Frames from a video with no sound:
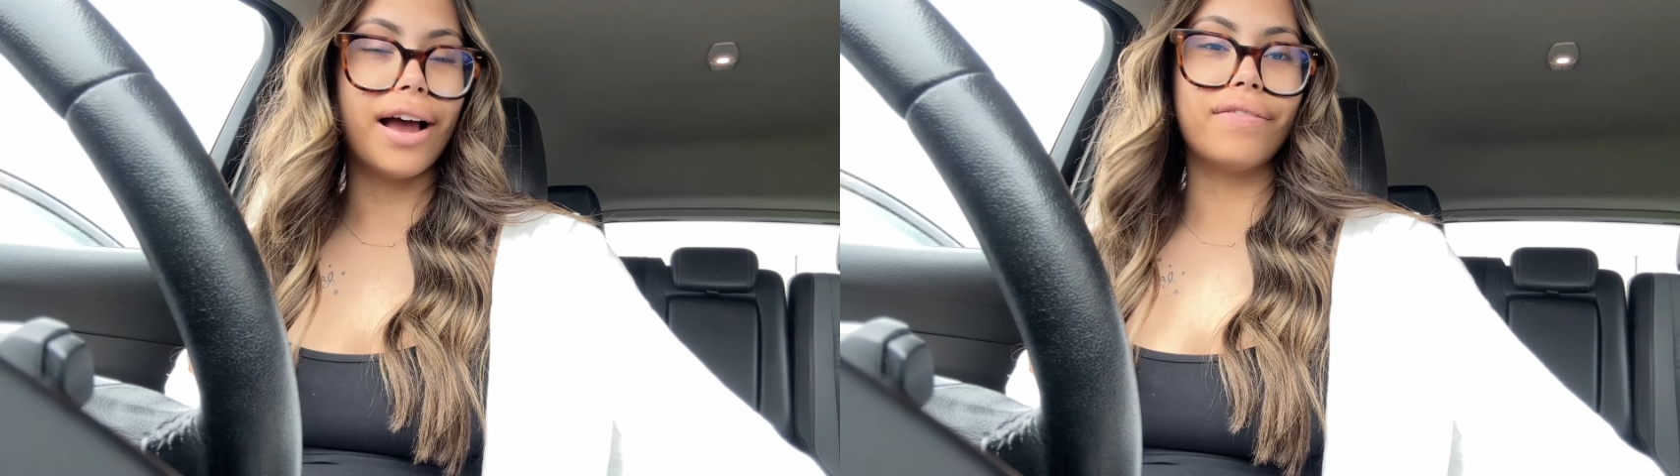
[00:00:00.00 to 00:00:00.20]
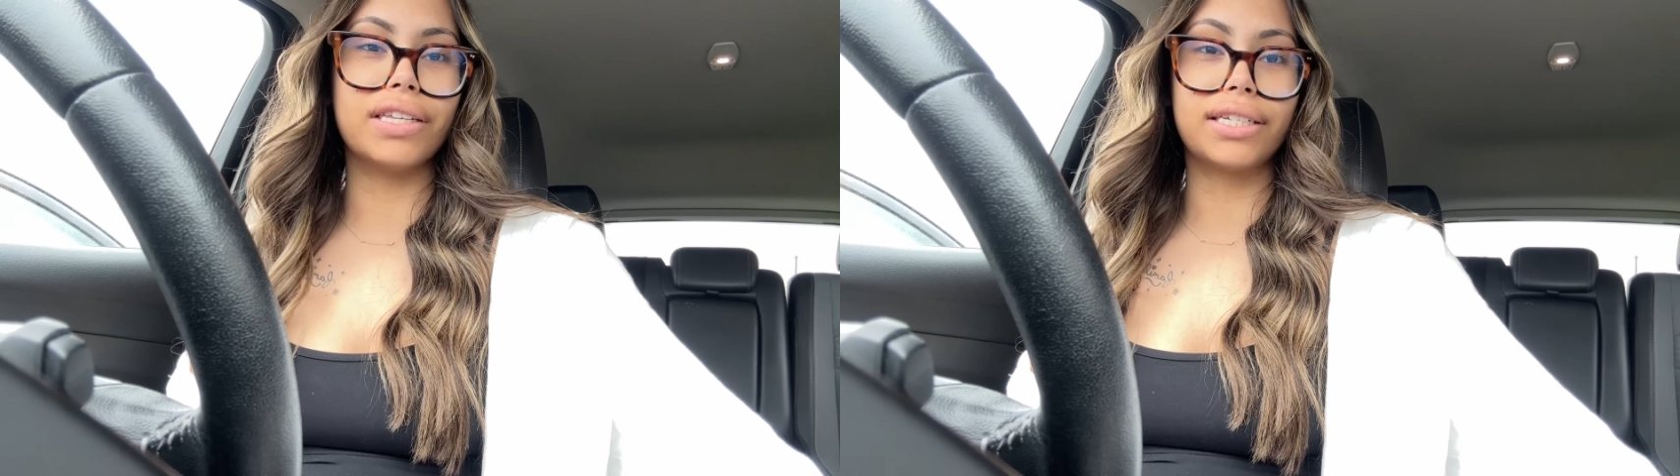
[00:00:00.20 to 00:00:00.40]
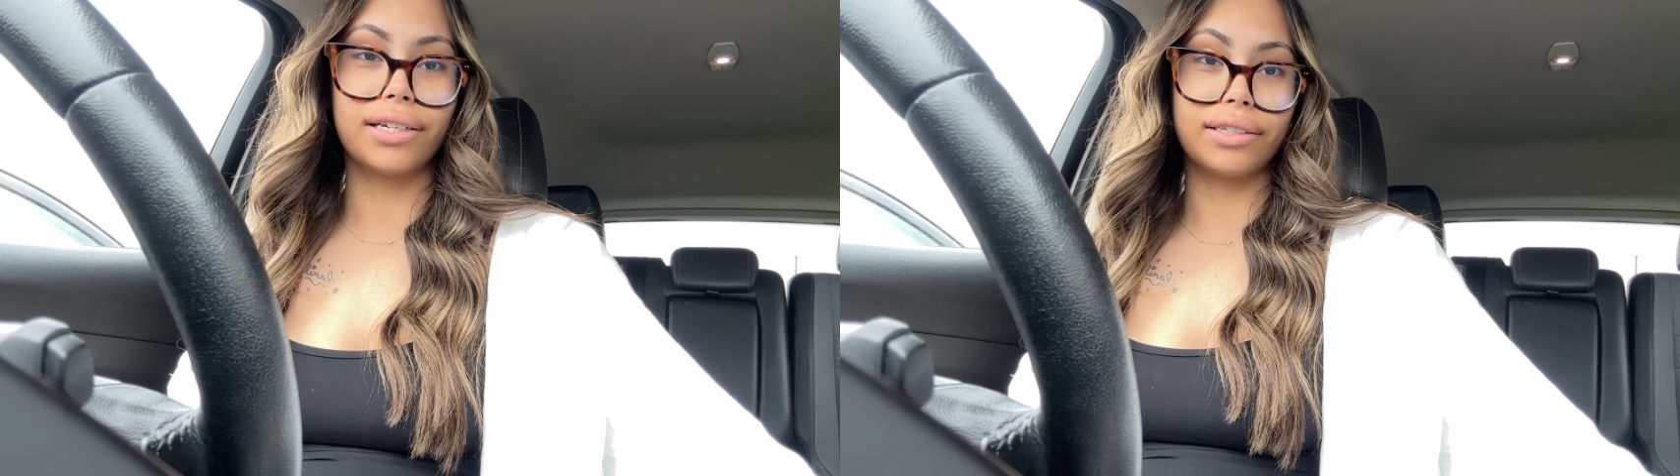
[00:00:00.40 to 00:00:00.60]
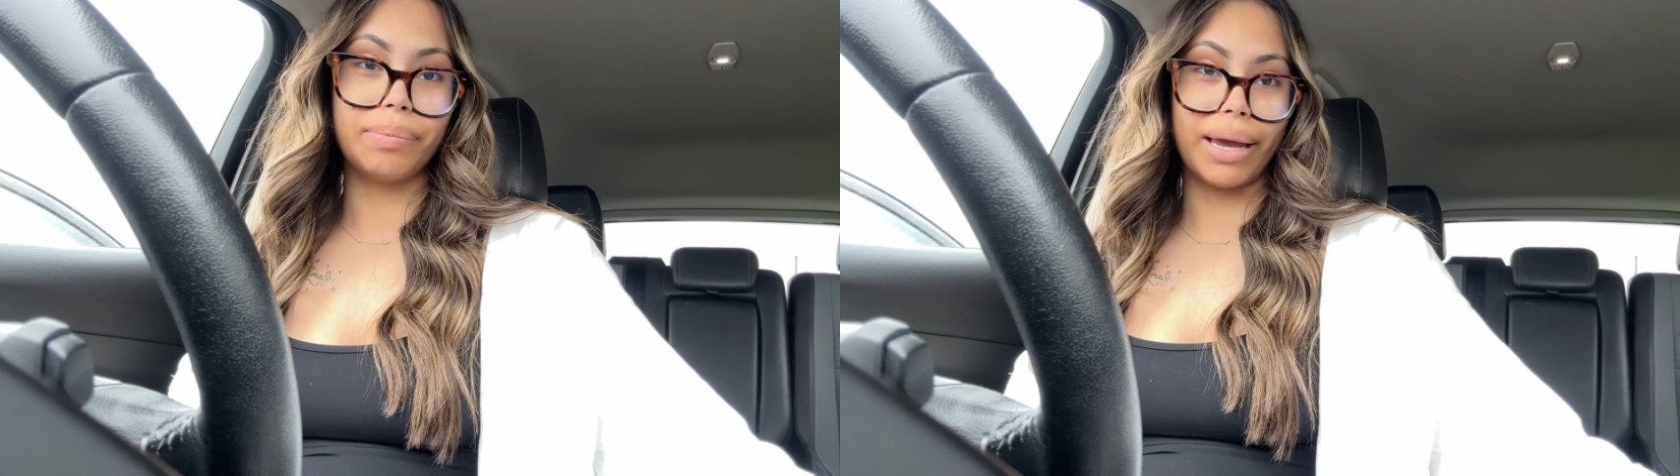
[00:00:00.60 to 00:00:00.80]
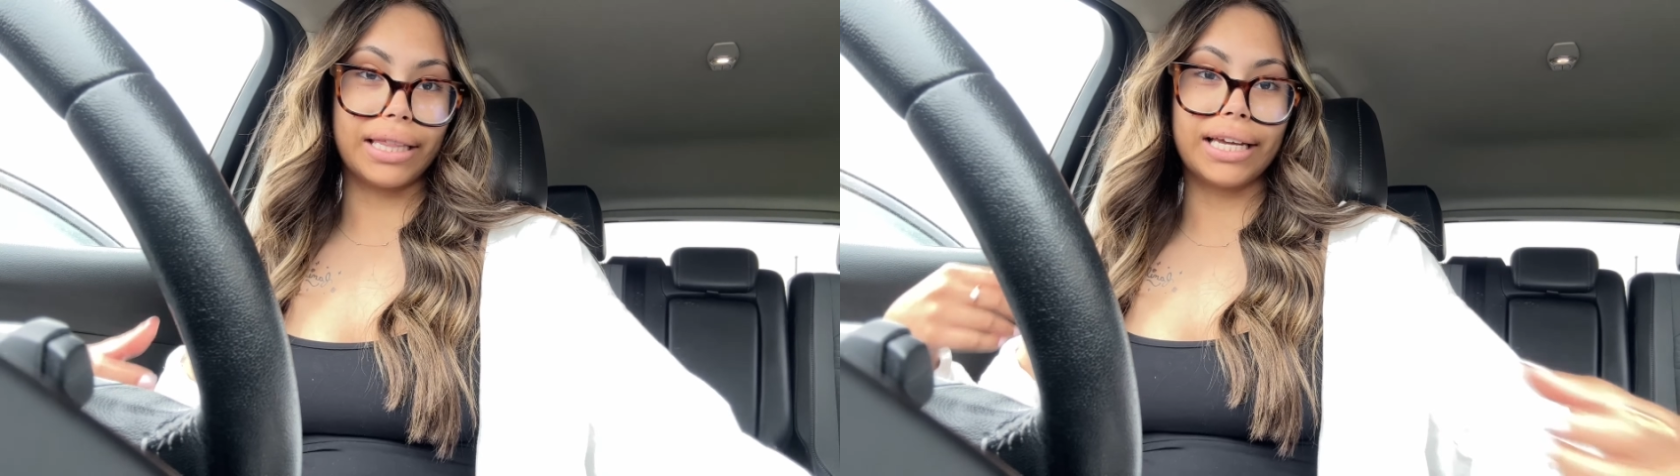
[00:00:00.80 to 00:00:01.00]
have the skill to
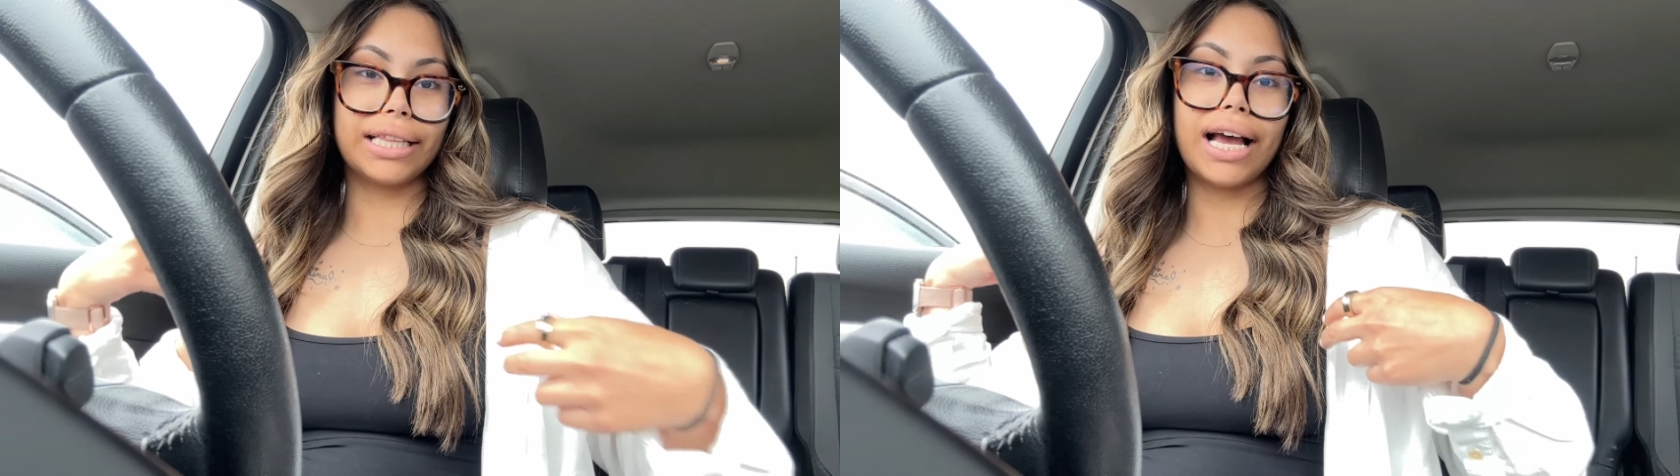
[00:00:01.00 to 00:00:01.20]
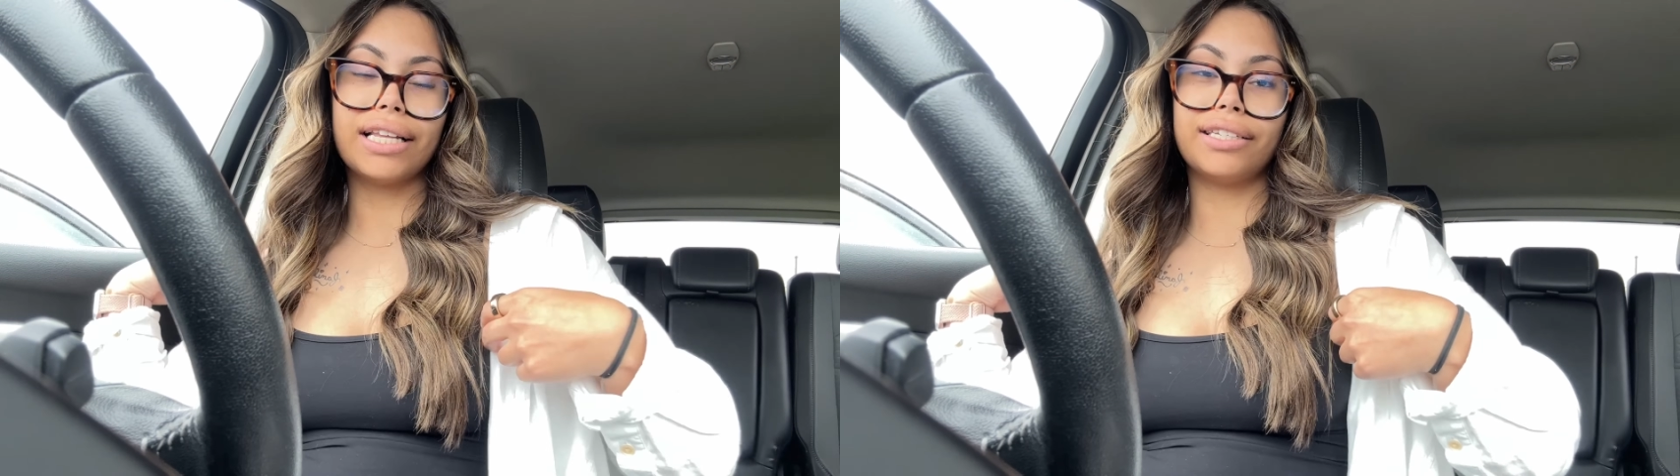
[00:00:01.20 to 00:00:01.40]
paint like that,